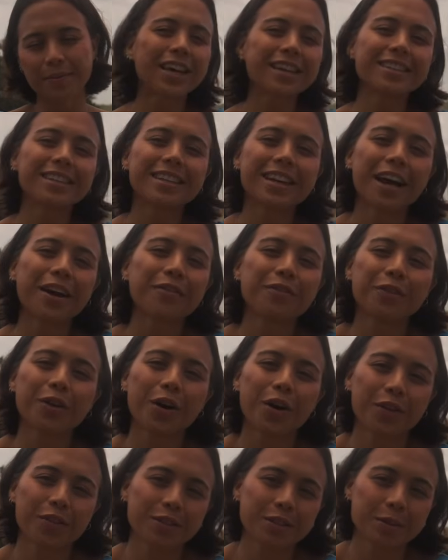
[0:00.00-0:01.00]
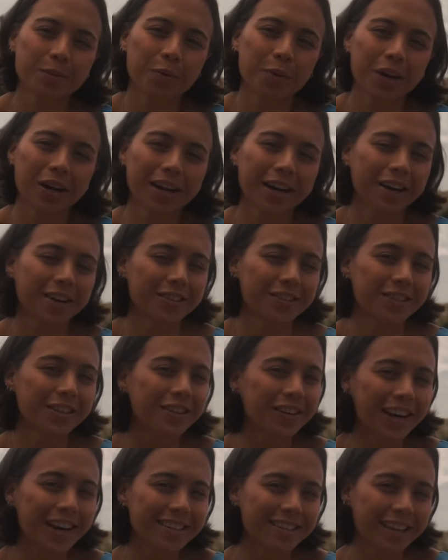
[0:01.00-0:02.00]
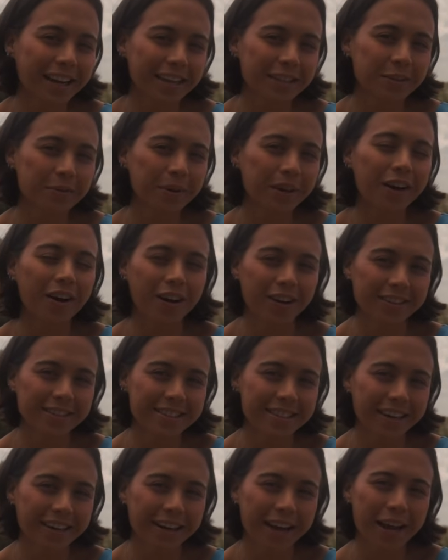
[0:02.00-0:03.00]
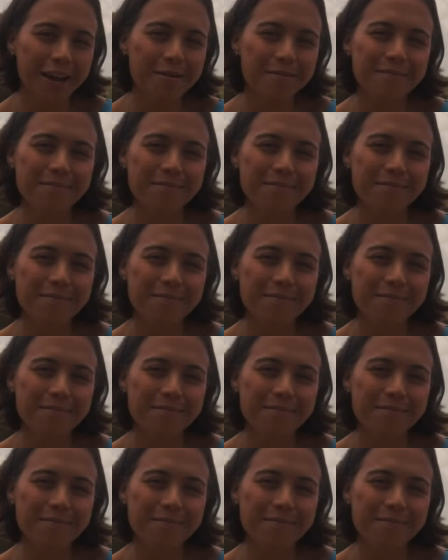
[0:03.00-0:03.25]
Thanks again for all the support, and I'll see you guys next week on Sunday.